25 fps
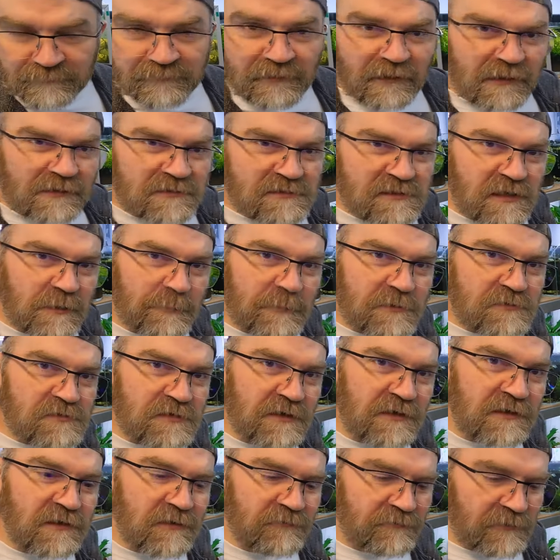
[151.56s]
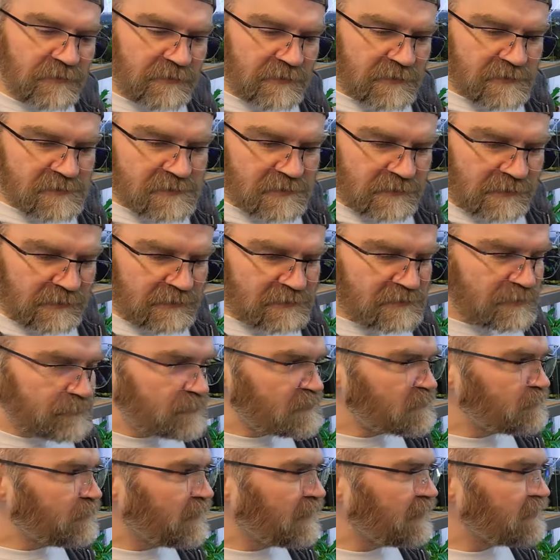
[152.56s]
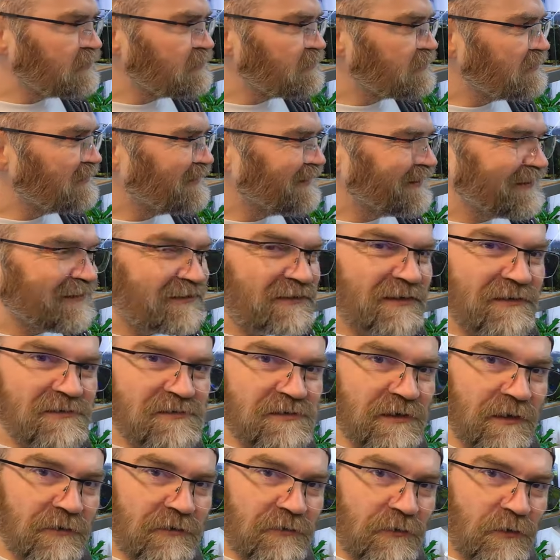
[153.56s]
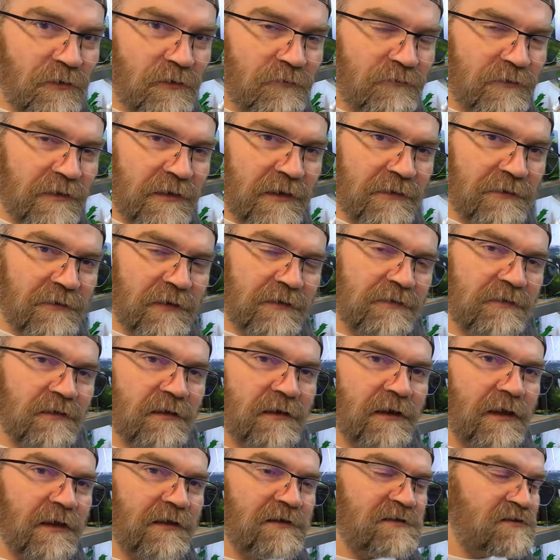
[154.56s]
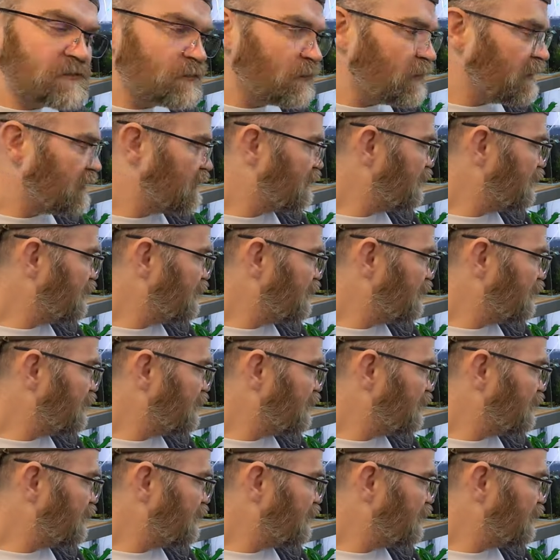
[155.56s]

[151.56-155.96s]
The last time I tried to feed these guys some spinach, they didn't touch it at all, right, and then the next week,